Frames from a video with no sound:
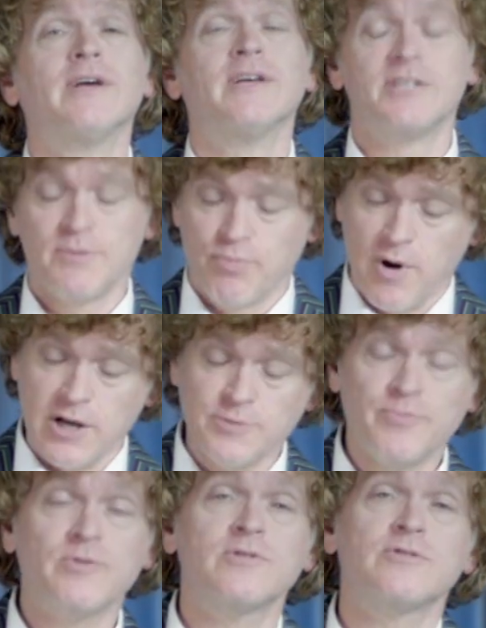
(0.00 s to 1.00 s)
is he
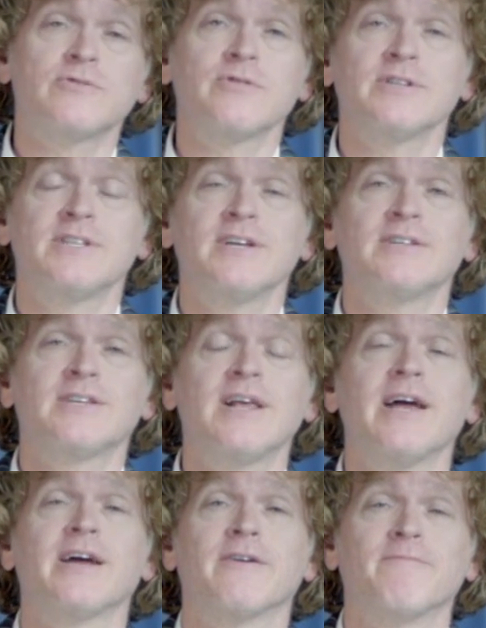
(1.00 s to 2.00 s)
prosperous or is he a
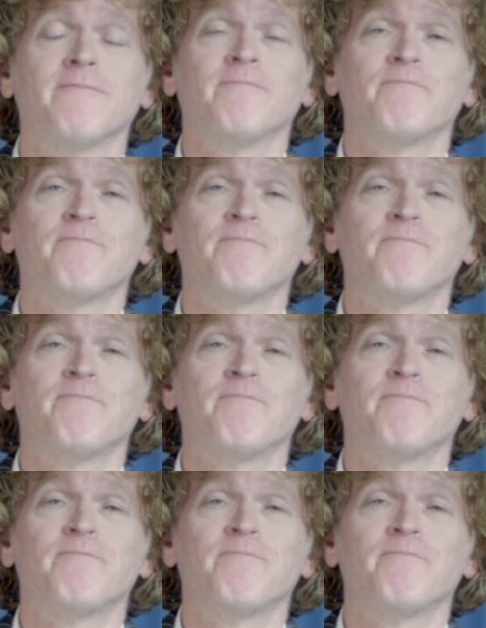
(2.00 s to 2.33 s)
slave